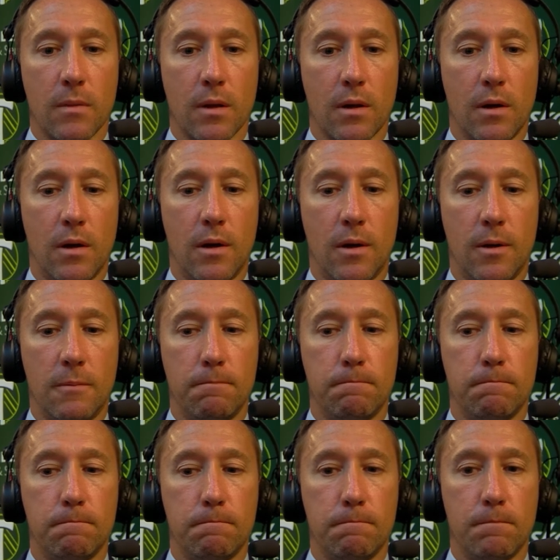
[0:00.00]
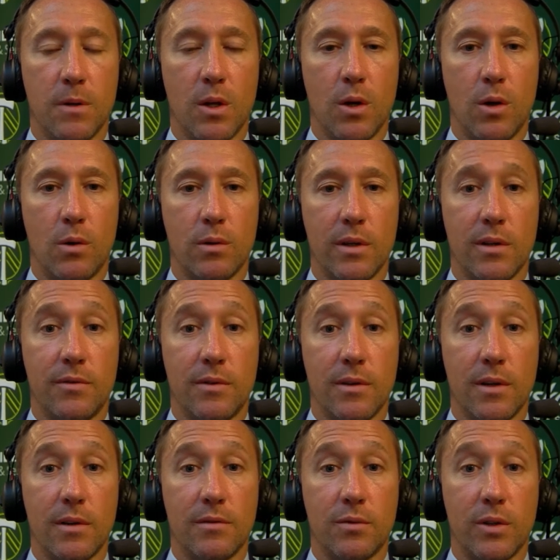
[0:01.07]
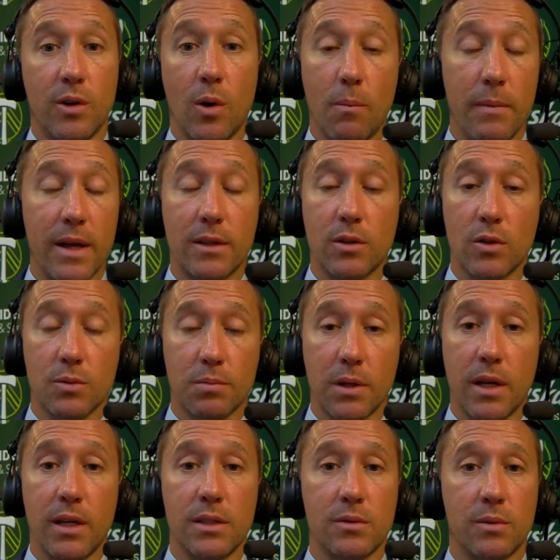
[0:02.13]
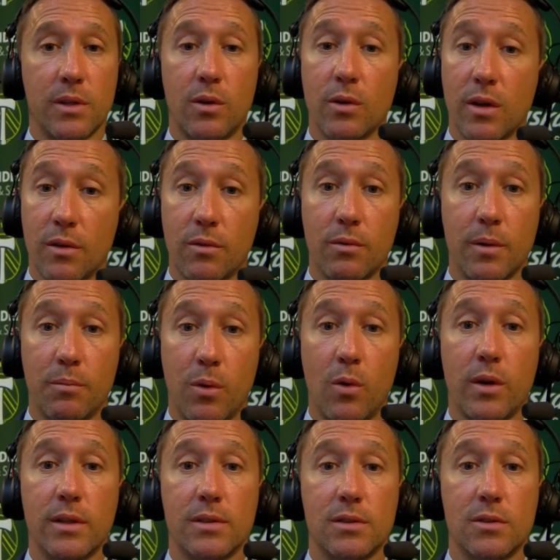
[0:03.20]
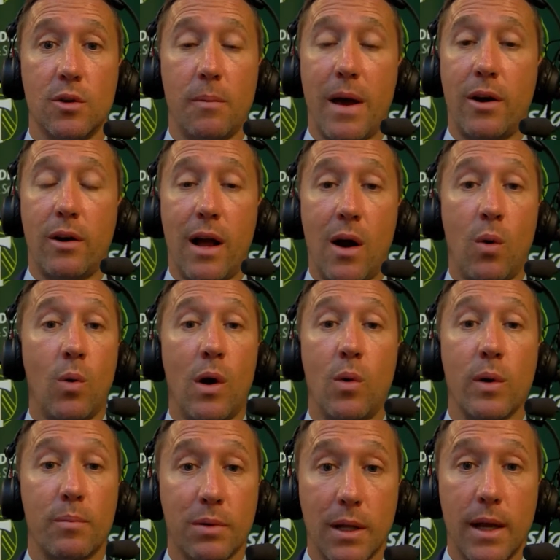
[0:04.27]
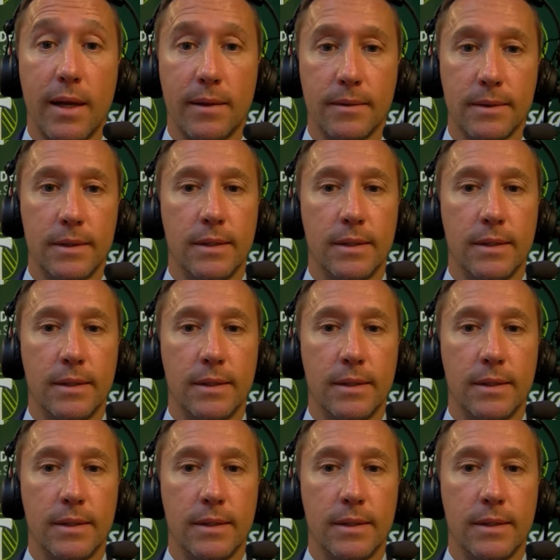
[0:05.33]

um, you know, if, if we don't make those plays, we don't get three points, no matter how well we play.